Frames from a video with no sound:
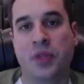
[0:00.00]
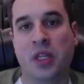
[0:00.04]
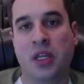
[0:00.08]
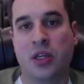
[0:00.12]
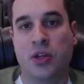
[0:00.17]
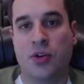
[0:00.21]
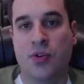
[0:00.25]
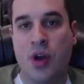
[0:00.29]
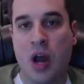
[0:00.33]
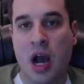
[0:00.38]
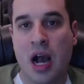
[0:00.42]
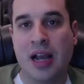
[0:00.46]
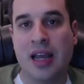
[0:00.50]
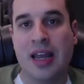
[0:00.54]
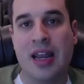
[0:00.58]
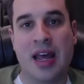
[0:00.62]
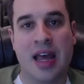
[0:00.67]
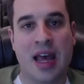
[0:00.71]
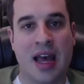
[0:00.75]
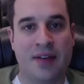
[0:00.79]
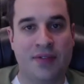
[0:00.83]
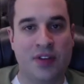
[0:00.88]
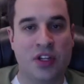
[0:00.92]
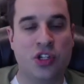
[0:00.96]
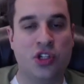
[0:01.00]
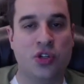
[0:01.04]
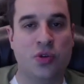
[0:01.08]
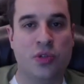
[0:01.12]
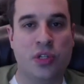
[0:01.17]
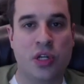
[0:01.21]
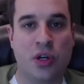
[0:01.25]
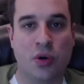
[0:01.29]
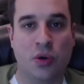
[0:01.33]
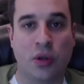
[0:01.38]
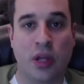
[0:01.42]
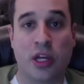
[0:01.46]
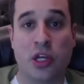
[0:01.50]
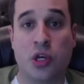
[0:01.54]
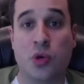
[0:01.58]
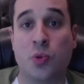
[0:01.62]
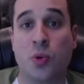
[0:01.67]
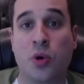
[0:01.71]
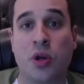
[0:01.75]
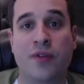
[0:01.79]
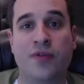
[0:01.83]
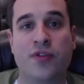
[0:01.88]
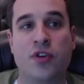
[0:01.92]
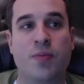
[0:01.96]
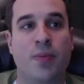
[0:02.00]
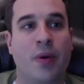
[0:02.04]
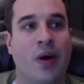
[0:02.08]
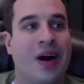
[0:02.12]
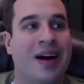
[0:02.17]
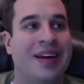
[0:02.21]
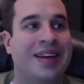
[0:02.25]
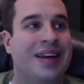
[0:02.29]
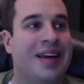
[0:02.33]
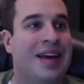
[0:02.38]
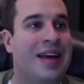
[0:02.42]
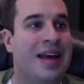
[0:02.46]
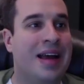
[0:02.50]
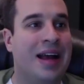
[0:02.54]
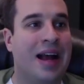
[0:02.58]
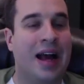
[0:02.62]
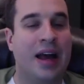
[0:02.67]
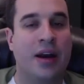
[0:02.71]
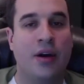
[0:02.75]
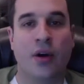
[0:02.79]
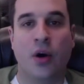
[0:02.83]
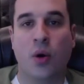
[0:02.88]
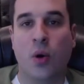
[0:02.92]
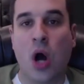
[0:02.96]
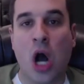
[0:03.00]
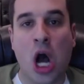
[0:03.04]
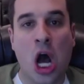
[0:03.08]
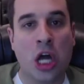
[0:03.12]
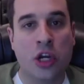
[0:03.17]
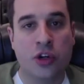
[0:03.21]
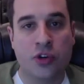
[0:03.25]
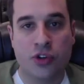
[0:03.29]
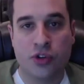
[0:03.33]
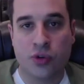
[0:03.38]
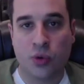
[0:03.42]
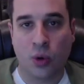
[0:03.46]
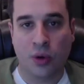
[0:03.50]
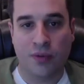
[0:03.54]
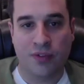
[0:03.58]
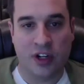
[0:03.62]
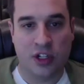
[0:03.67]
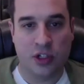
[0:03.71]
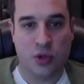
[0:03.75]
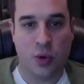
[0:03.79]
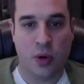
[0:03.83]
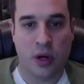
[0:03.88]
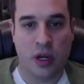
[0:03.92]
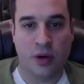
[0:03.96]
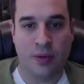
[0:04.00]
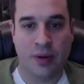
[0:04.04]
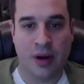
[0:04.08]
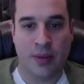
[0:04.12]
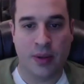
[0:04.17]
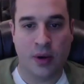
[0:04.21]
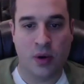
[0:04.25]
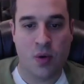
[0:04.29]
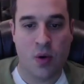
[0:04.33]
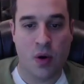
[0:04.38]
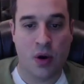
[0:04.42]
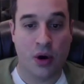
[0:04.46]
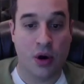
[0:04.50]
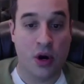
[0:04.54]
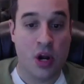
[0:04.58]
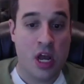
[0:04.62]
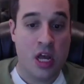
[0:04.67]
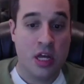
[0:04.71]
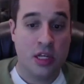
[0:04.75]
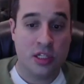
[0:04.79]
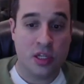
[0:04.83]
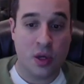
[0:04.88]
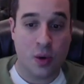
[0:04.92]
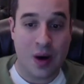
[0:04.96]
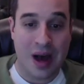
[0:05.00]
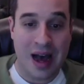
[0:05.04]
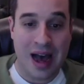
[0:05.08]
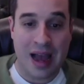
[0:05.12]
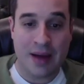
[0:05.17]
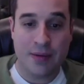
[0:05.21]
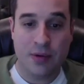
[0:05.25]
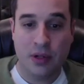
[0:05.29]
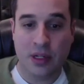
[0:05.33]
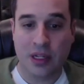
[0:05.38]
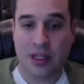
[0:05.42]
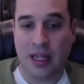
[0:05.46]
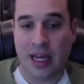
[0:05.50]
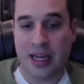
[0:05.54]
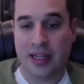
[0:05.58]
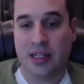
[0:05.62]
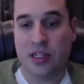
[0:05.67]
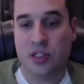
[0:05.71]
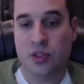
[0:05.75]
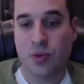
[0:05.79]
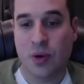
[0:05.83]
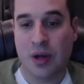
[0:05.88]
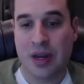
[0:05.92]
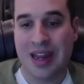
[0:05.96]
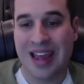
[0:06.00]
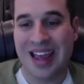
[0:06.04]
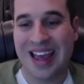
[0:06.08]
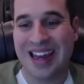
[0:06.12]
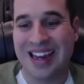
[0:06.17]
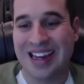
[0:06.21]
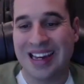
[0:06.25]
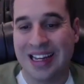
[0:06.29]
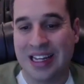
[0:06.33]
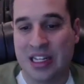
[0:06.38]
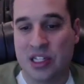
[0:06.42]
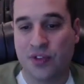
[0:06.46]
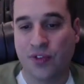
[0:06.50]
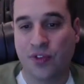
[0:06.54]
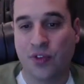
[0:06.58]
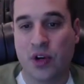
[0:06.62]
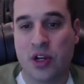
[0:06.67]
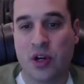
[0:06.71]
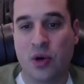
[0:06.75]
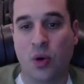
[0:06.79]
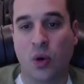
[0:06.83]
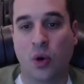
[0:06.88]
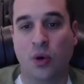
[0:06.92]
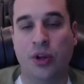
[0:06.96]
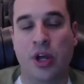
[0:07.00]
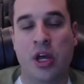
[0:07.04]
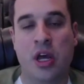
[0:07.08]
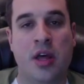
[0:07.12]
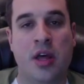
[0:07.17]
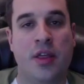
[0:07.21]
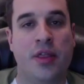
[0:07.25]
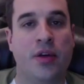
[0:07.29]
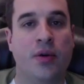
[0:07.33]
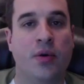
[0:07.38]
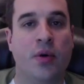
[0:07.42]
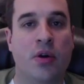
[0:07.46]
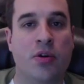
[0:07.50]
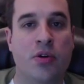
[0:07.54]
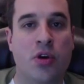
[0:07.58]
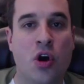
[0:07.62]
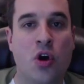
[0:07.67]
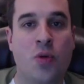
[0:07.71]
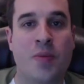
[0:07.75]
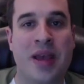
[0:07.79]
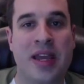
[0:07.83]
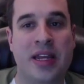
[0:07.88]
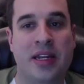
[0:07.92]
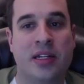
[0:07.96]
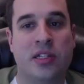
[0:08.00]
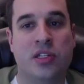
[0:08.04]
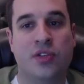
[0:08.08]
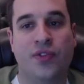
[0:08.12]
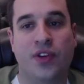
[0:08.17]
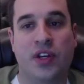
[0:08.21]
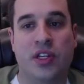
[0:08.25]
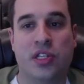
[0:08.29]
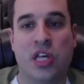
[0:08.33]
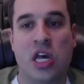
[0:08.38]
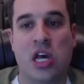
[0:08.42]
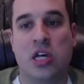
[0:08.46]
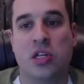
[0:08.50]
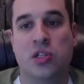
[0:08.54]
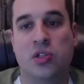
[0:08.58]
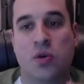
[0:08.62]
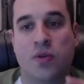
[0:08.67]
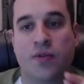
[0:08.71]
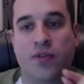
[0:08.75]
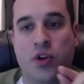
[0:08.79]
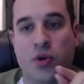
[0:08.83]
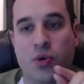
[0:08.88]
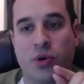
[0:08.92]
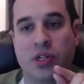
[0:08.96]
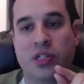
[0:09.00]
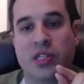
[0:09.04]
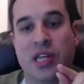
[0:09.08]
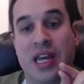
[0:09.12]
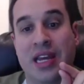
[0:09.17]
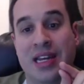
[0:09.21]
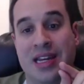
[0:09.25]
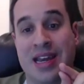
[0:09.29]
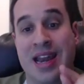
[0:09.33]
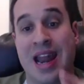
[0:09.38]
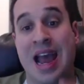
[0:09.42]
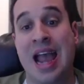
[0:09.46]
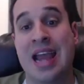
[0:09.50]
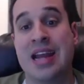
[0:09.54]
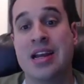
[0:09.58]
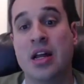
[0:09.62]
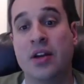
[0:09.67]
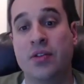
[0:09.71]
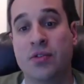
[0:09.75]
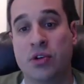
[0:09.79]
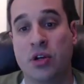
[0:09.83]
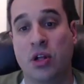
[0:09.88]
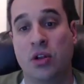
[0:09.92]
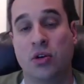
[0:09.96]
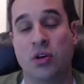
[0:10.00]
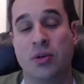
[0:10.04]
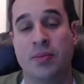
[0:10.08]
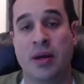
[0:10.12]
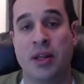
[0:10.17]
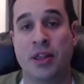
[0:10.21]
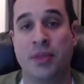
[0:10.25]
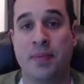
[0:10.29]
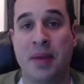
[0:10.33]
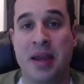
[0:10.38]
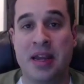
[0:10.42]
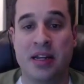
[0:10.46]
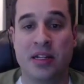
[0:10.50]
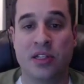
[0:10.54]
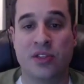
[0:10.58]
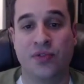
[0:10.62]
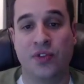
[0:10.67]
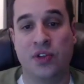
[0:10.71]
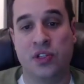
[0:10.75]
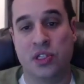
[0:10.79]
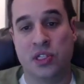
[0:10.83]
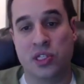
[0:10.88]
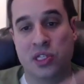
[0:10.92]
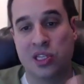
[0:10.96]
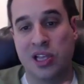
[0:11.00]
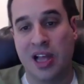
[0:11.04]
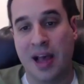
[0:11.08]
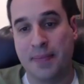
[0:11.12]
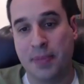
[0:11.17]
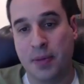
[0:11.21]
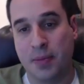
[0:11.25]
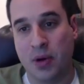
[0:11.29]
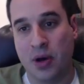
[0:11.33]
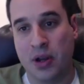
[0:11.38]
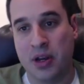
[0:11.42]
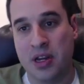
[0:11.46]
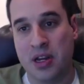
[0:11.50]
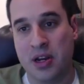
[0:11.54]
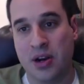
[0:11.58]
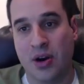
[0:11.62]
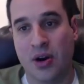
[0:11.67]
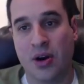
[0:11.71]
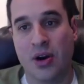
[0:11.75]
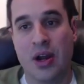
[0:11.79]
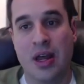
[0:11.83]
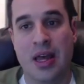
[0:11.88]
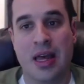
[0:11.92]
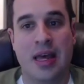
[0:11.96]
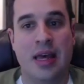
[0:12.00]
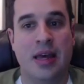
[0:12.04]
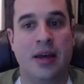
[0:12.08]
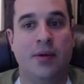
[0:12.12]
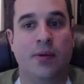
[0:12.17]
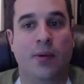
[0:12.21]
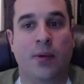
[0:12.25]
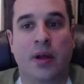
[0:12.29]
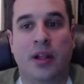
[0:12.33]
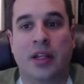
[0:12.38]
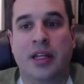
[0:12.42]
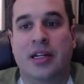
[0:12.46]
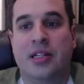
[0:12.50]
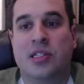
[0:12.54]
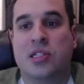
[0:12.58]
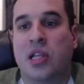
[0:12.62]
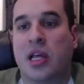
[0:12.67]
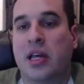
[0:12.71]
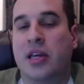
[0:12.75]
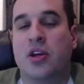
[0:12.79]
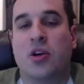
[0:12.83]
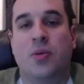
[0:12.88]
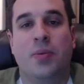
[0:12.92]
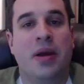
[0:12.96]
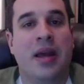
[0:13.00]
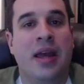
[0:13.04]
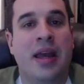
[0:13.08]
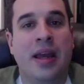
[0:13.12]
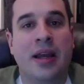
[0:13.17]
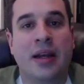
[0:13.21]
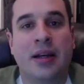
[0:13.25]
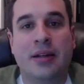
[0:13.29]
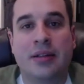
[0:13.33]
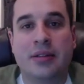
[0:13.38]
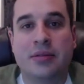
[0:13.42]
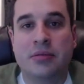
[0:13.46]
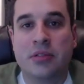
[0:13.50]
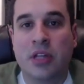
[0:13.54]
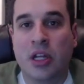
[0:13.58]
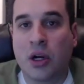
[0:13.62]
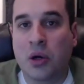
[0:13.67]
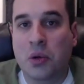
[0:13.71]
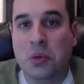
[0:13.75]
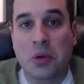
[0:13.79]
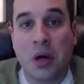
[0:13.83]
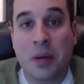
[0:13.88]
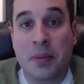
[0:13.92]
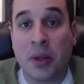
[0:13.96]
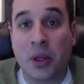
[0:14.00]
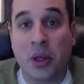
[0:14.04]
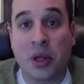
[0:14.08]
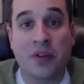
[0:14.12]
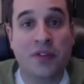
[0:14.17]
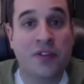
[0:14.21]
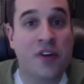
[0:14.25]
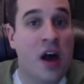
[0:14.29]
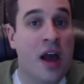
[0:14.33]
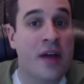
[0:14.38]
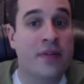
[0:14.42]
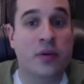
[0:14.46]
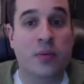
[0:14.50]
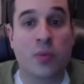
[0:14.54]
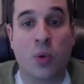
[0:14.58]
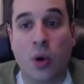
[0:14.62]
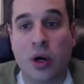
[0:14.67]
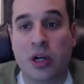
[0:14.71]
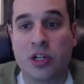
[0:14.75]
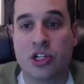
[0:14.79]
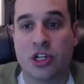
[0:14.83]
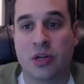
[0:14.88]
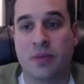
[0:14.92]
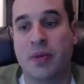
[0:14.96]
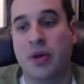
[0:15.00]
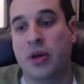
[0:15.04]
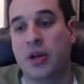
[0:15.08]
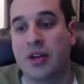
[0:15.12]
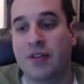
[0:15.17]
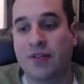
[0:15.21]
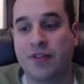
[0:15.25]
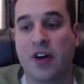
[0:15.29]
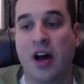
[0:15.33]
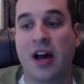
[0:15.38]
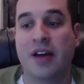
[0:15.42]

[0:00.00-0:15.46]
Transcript: You're not going to have issues here like you would if you bought, I don't know, a 100-year-old Victorian around the corner. So I really like this one, and it is freehold. There are no maintenance fees. So if you were to take $900 a month maintenance fees and slap them on here, really it's like you're paying, you know, $1.5 million or mortgaging $1.5 million.